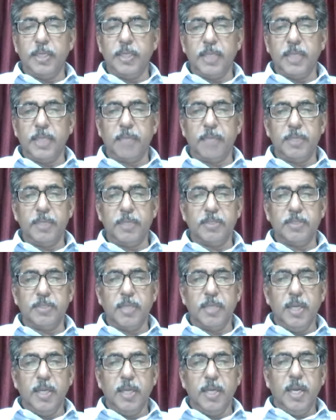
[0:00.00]
That means
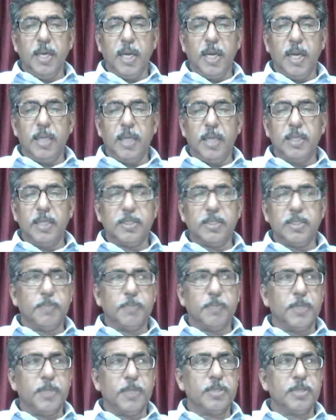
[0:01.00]
unless the
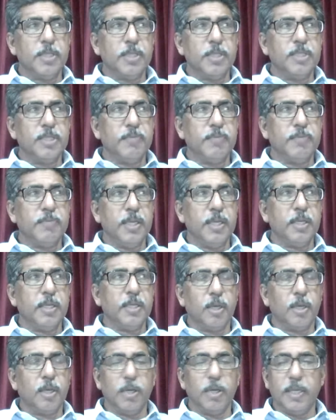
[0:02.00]
person is made
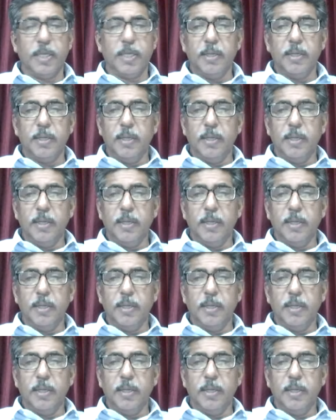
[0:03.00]
holy,